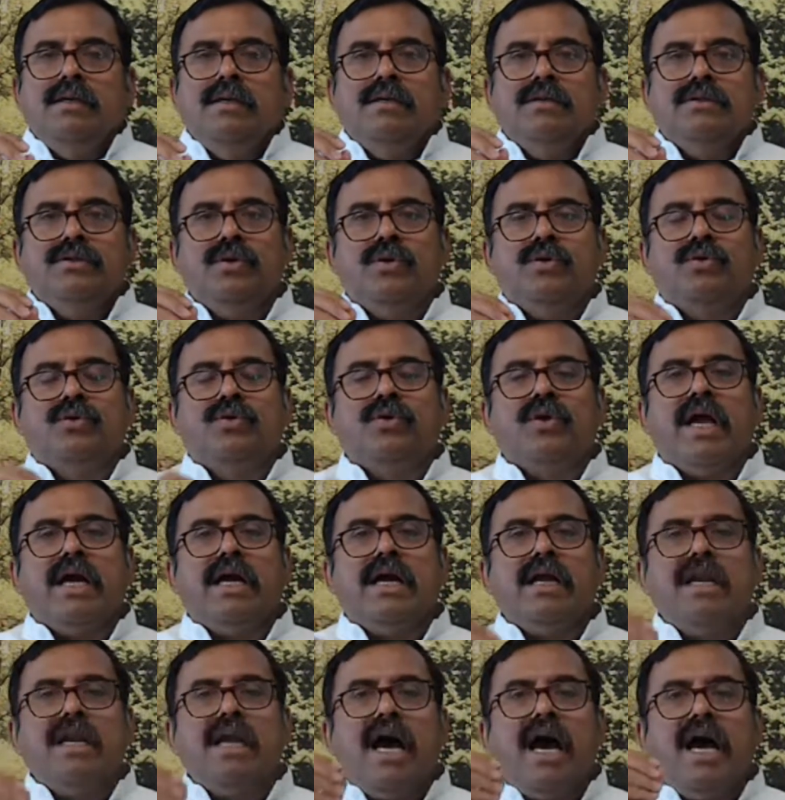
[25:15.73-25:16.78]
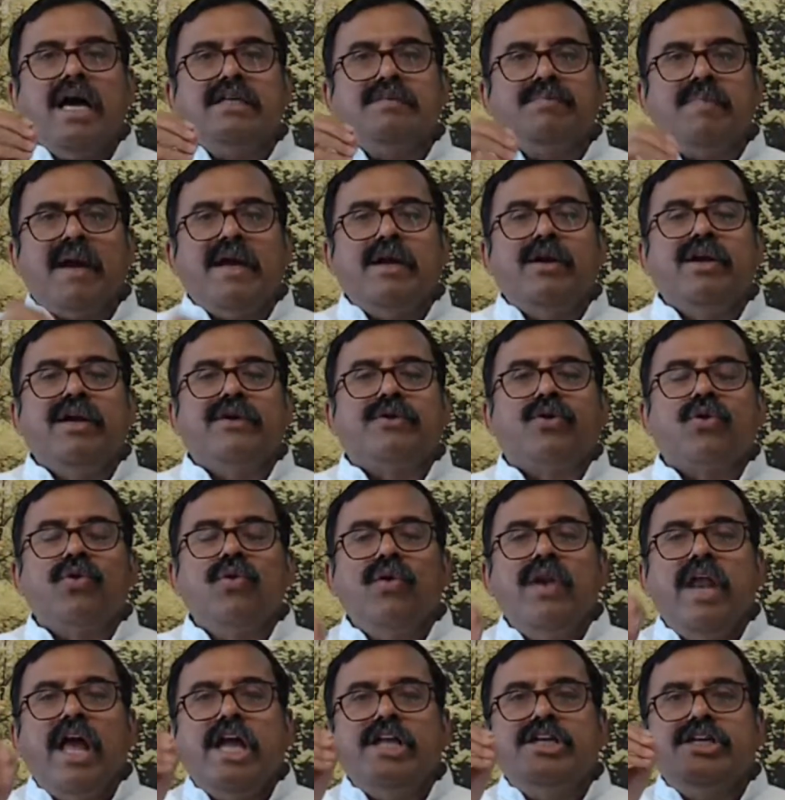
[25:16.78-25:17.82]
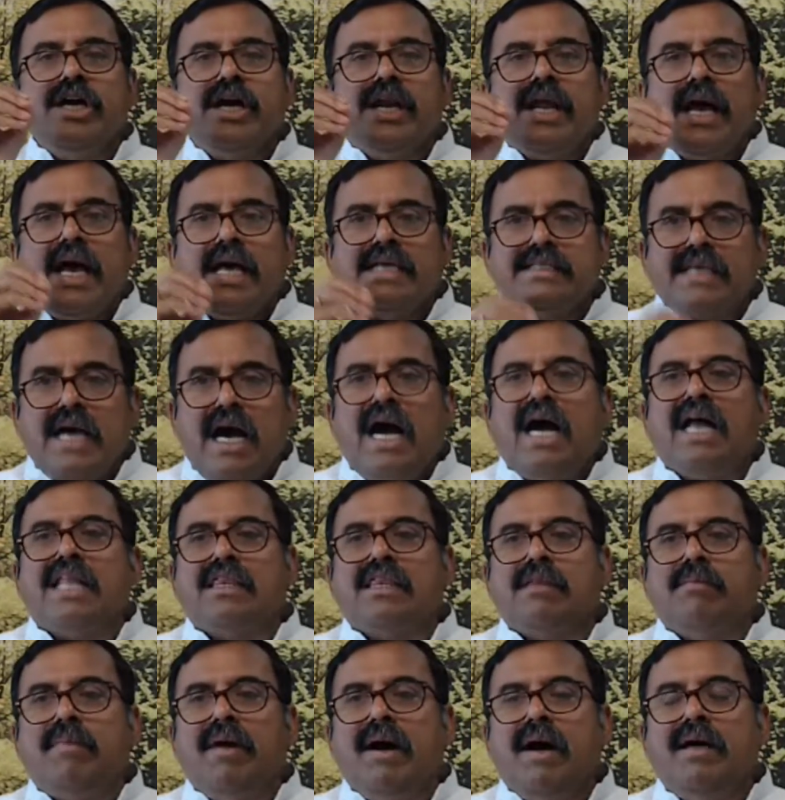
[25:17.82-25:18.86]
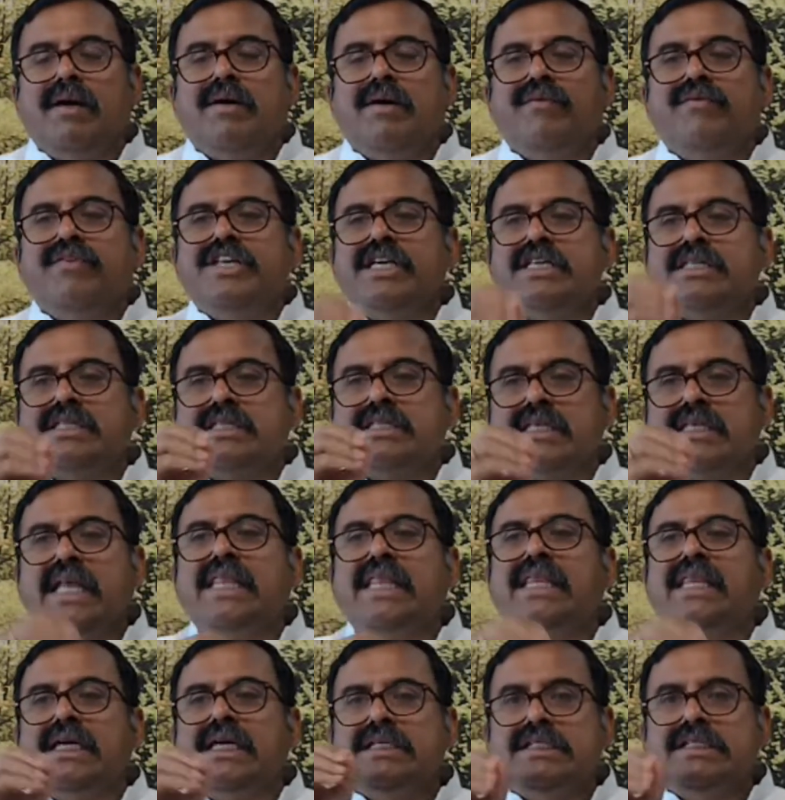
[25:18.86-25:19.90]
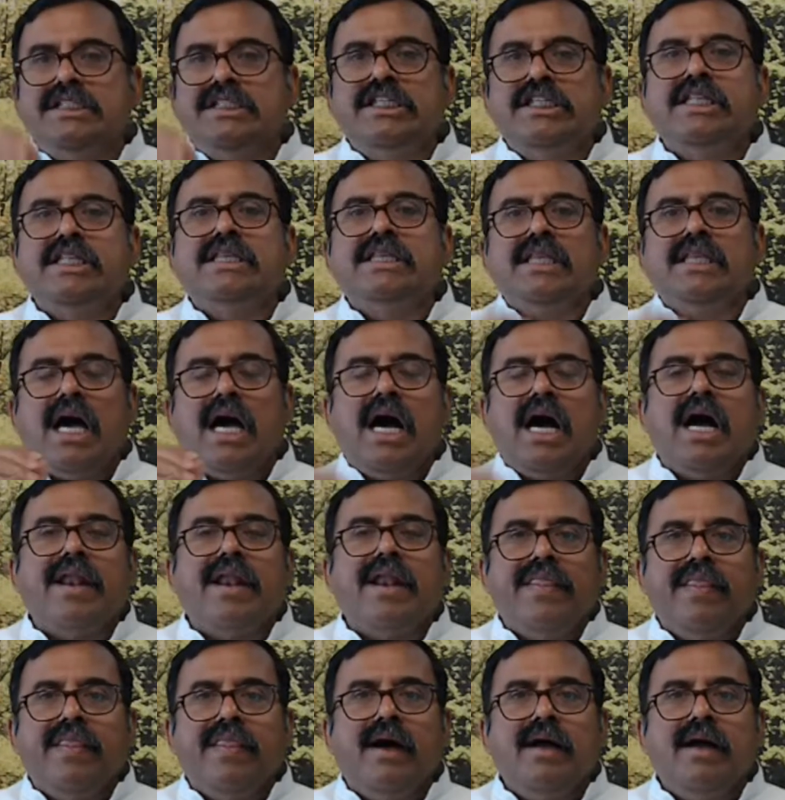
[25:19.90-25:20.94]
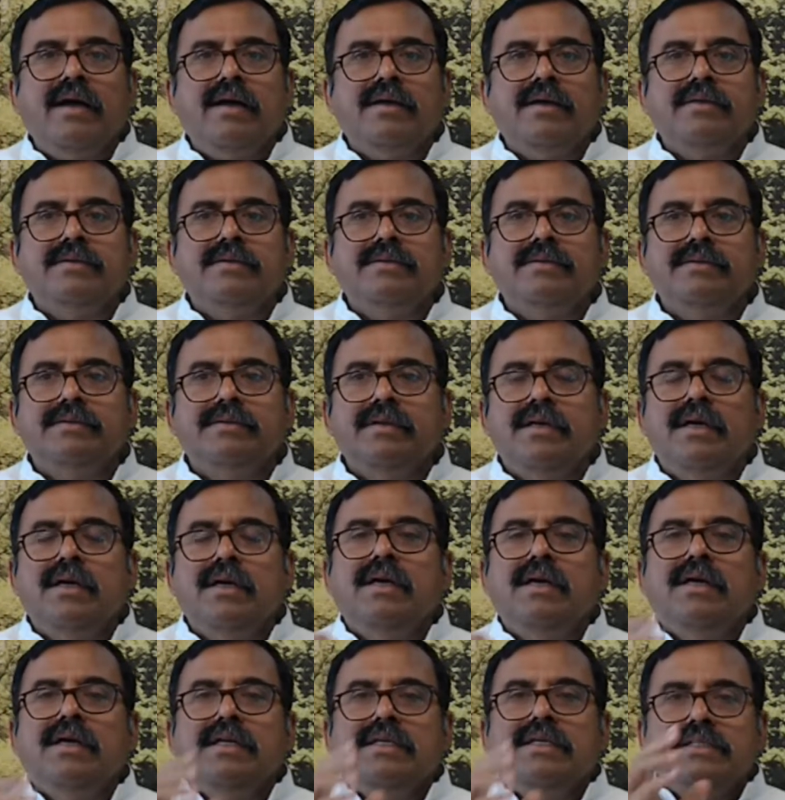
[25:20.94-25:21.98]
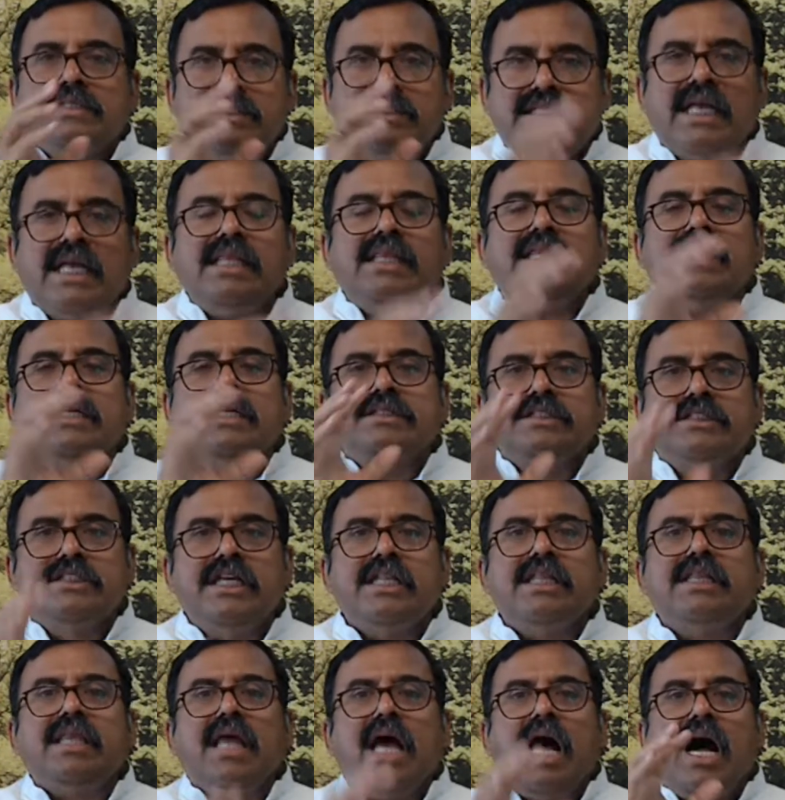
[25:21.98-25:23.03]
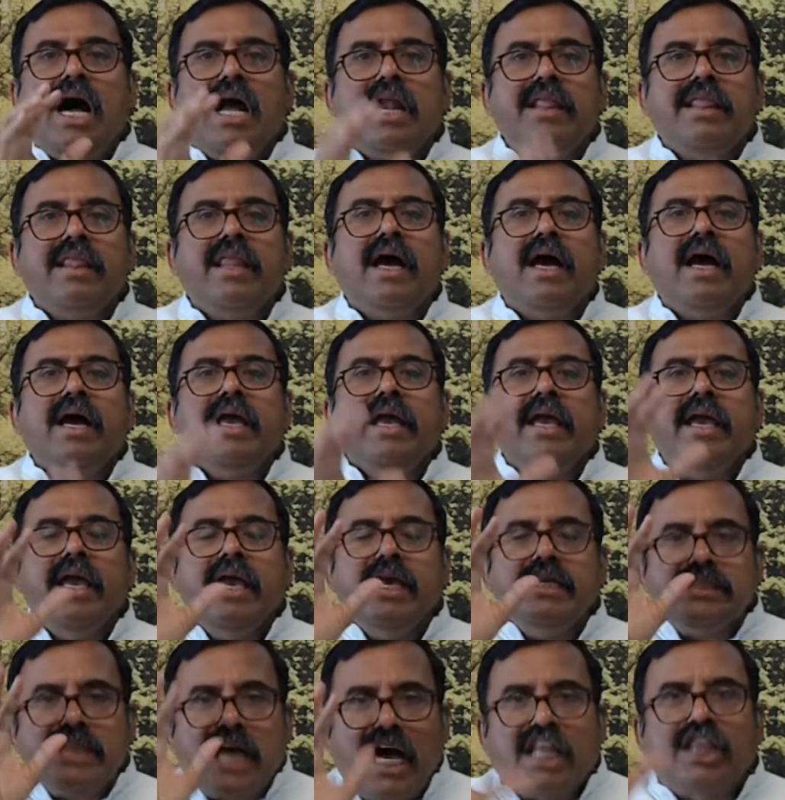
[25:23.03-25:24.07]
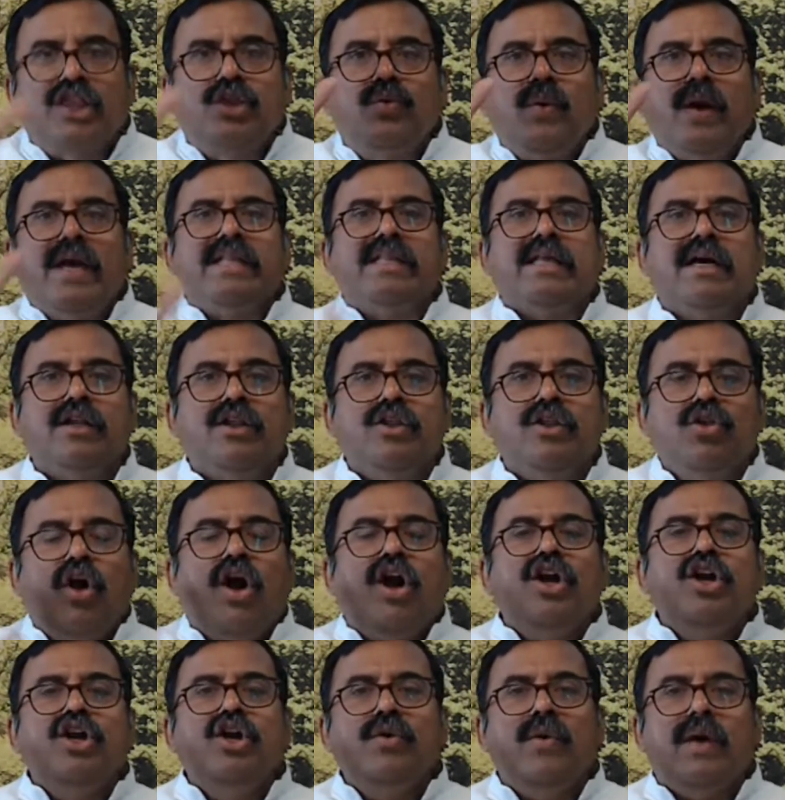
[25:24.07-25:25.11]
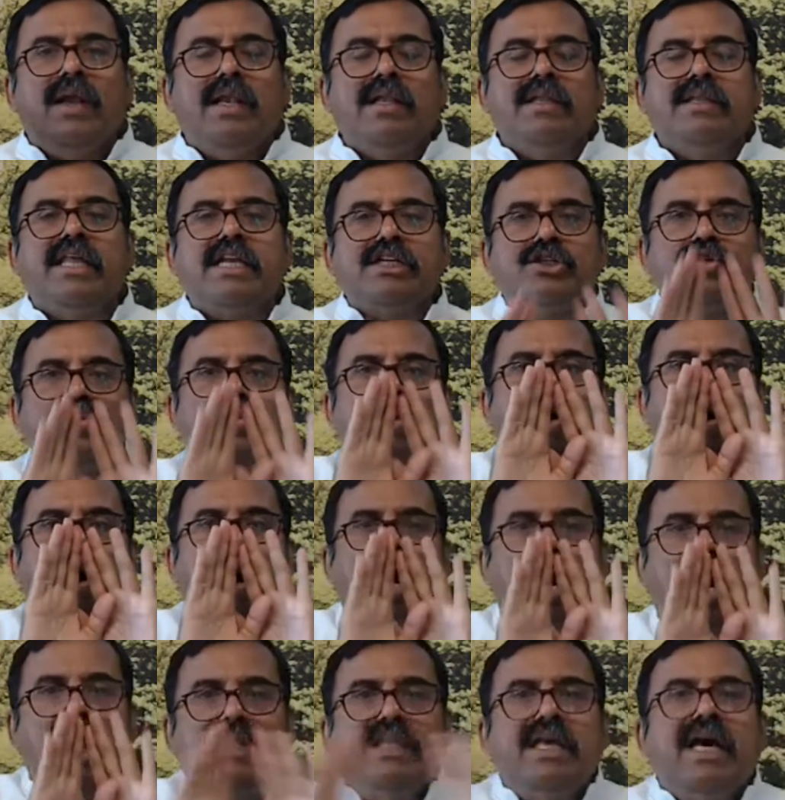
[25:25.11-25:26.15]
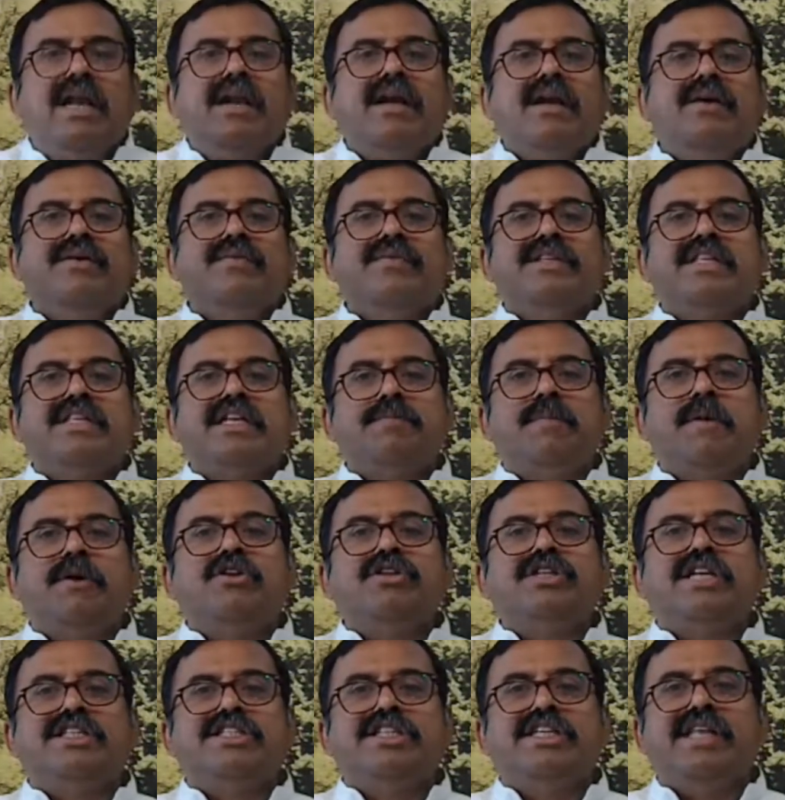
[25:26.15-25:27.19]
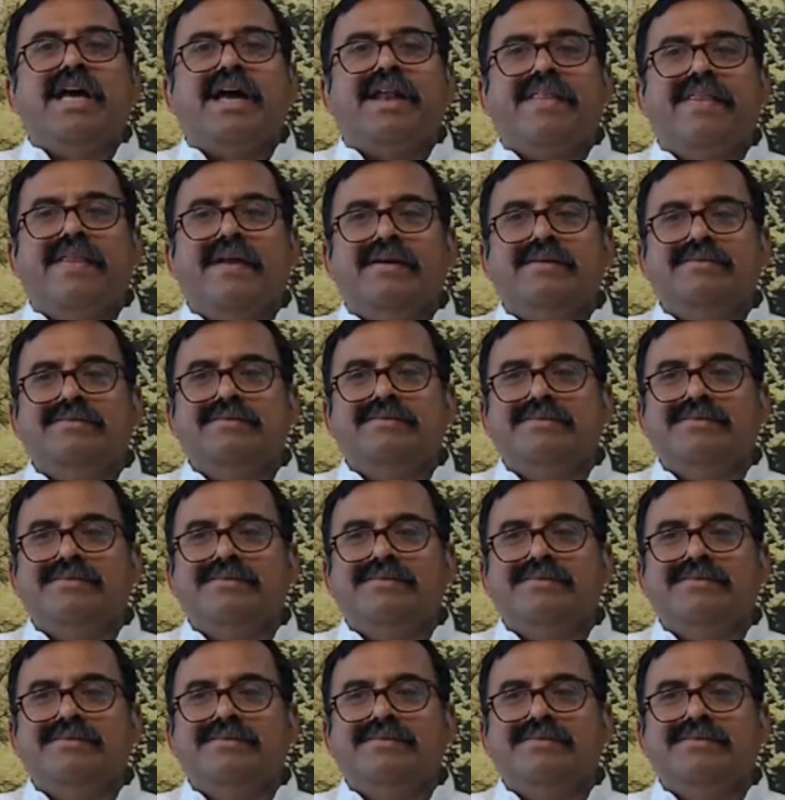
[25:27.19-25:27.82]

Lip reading: So to recognize my true nature as Atma, which is Sat Chit Ananda. Sat Chit Ananda is Advaita, non-dual. There's no other with respect to Sat Chit Ananda.